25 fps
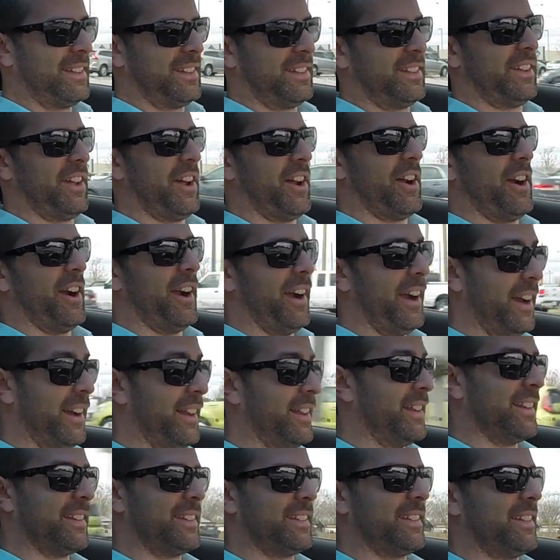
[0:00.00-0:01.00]
sorry,
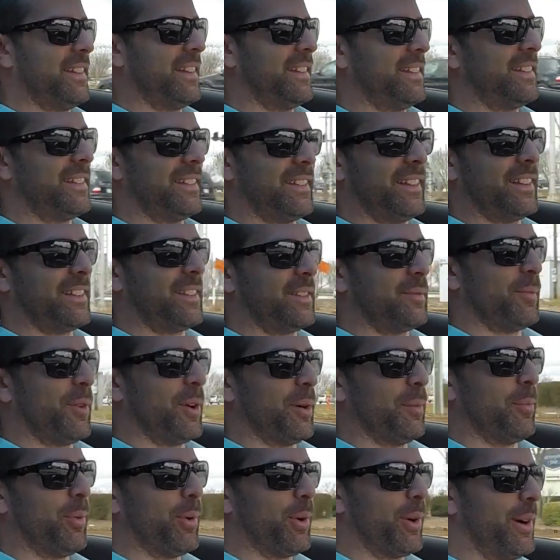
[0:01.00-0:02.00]
this is
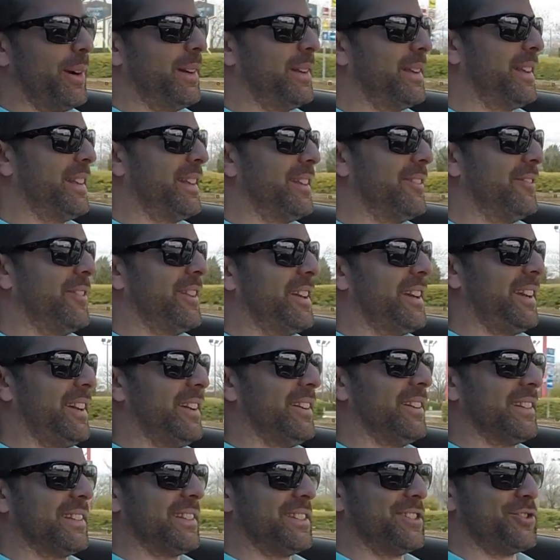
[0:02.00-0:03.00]
more important than the
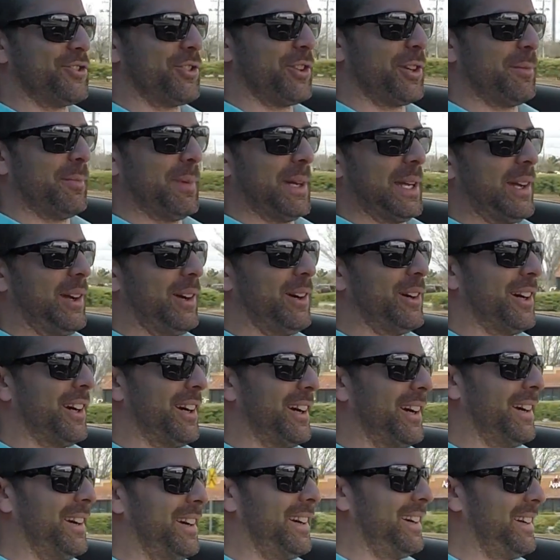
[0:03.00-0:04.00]
video, is enjoying my car.